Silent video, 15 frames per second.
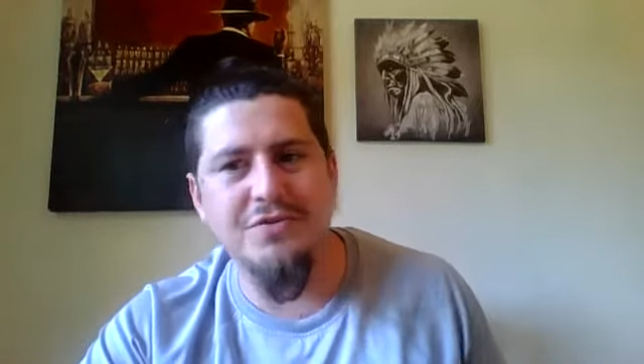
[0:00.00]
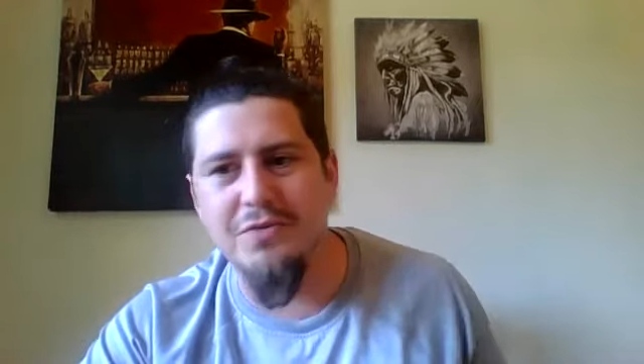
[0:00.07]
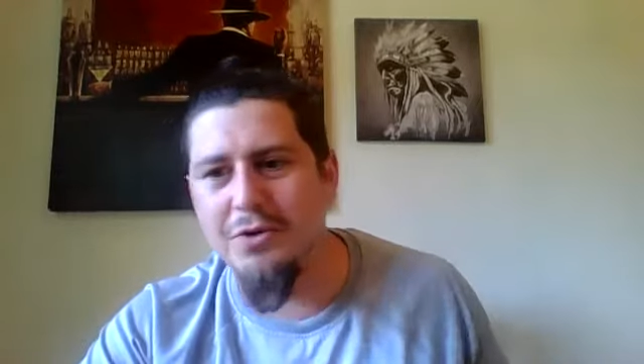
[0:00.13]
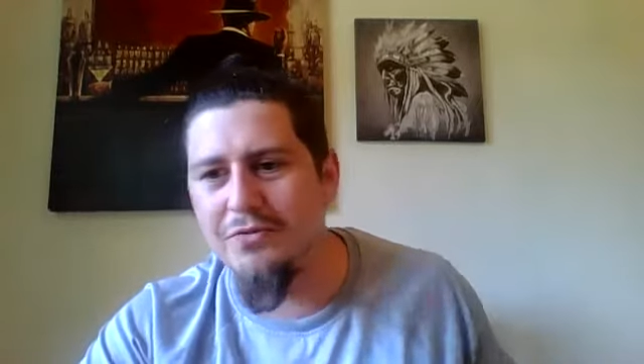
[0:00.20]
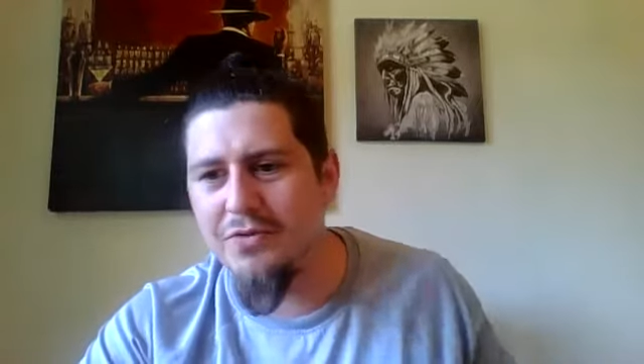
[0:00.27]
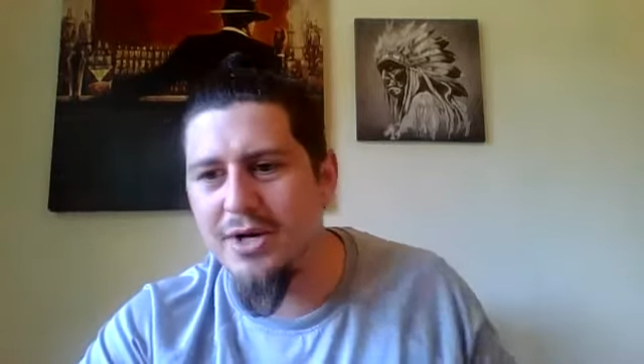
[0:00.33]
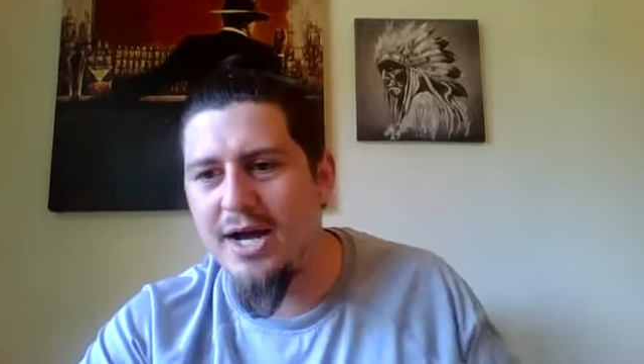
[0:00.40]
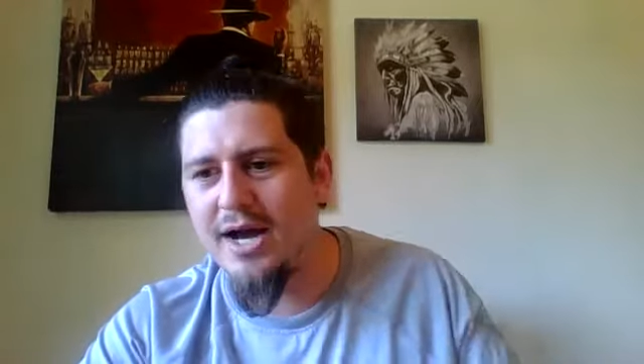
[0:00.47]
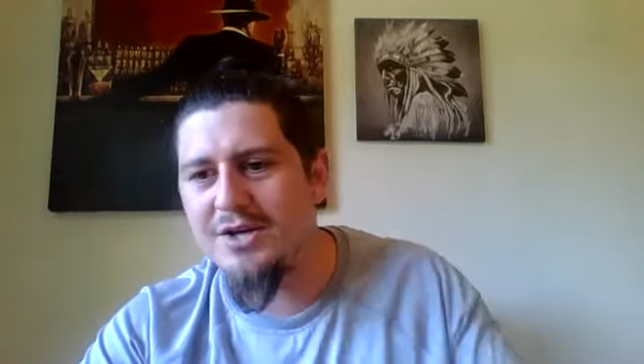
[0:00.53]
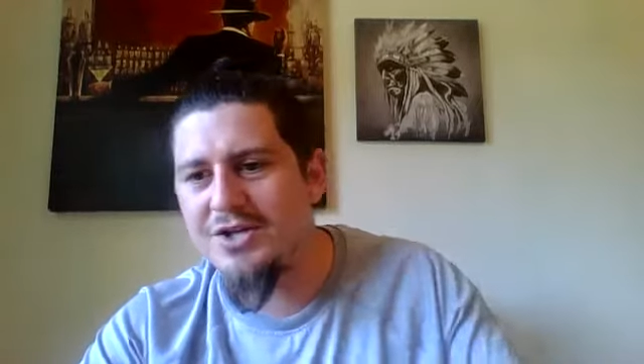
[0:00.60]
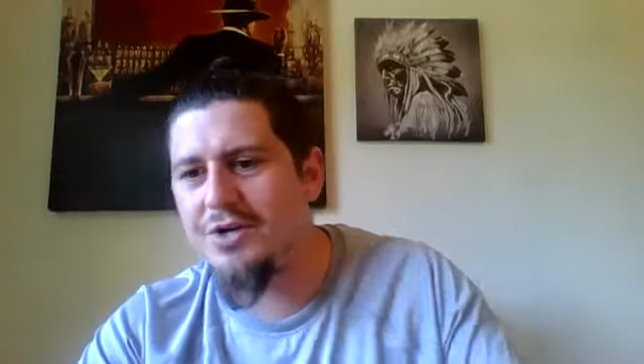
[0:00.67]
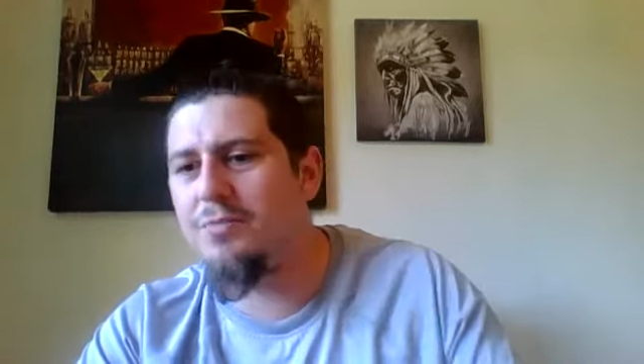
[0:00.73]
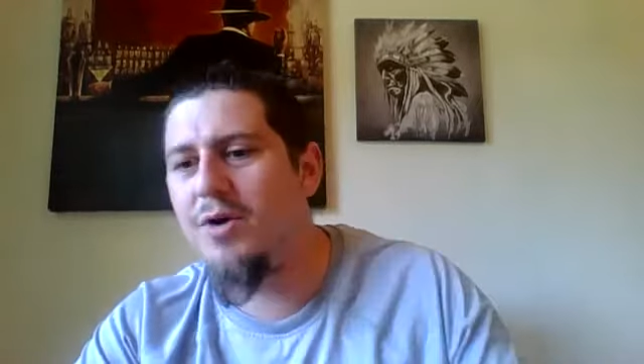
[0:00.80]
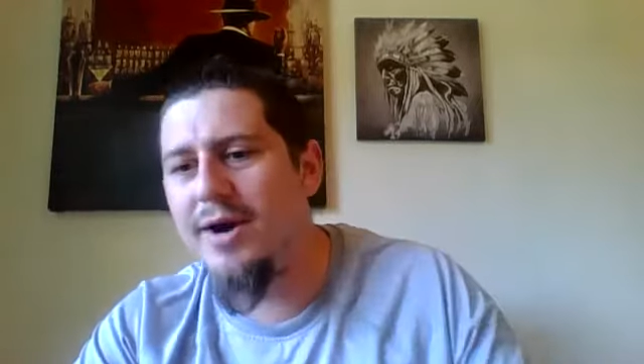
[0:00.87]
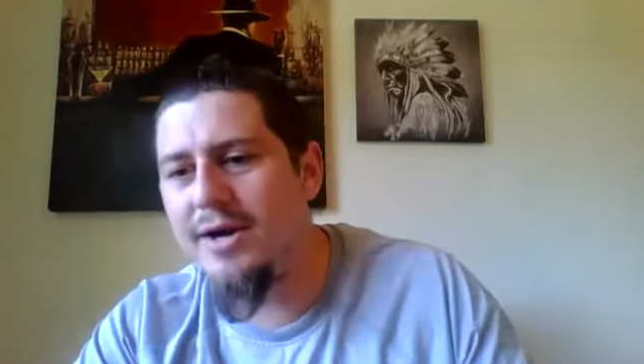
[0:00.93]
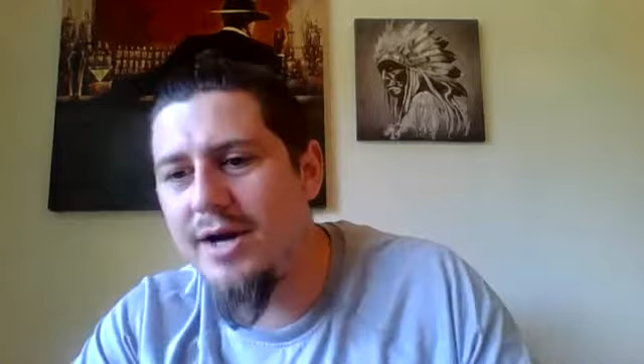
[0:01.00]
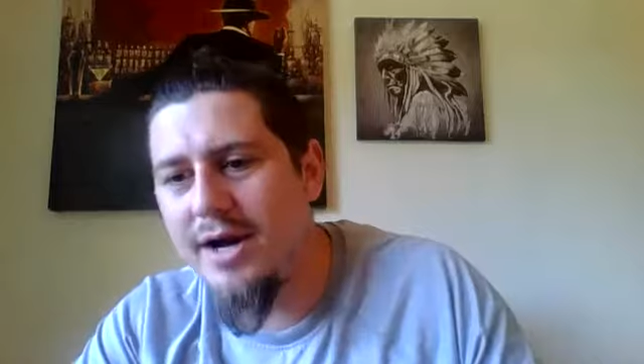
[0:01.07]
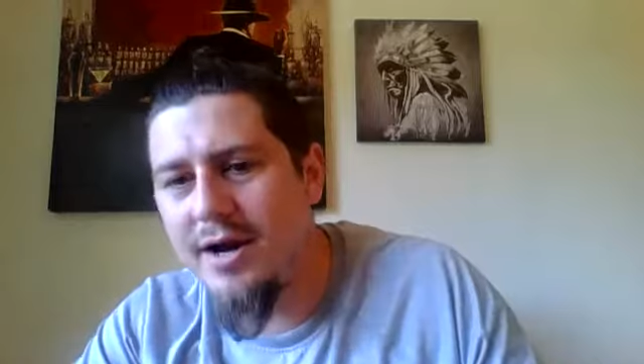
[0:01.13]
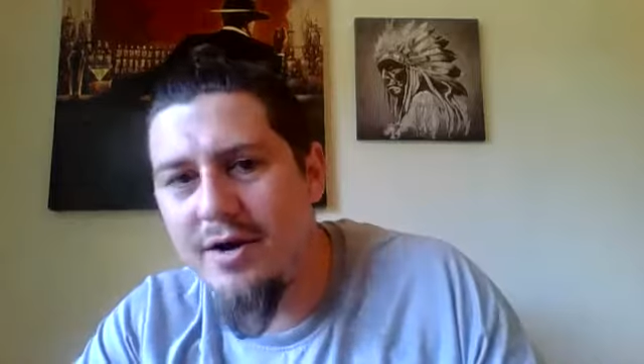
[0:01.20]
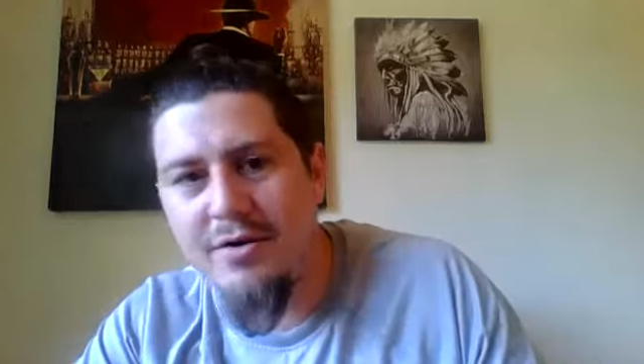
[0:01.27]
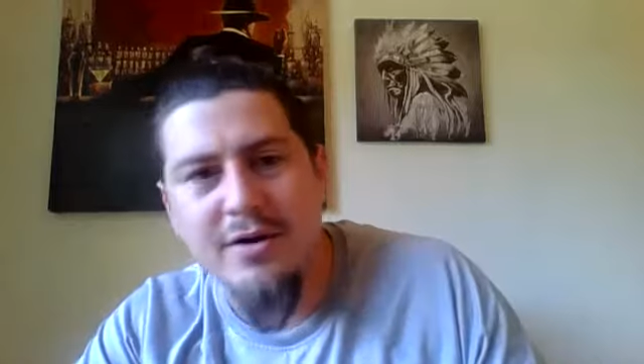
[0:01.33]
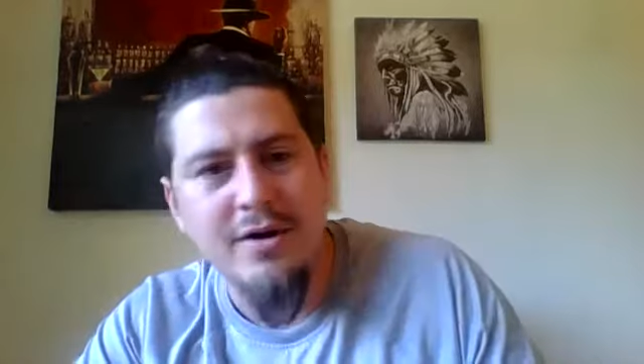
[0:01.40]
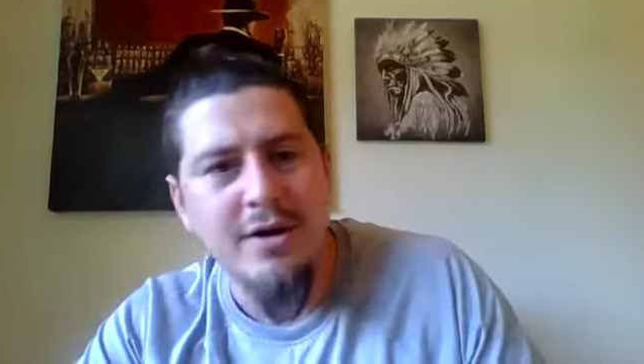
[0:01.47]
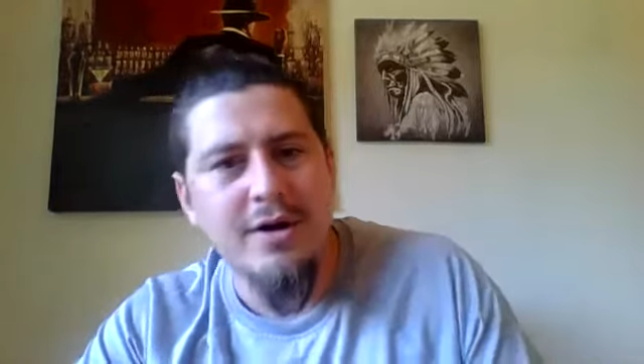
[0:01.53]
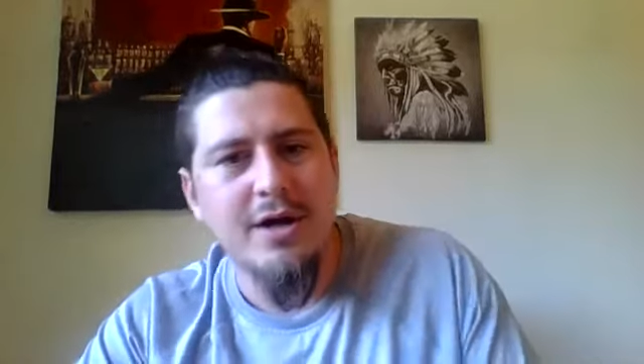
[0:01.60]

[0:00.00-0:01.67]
feel free to ask them right now.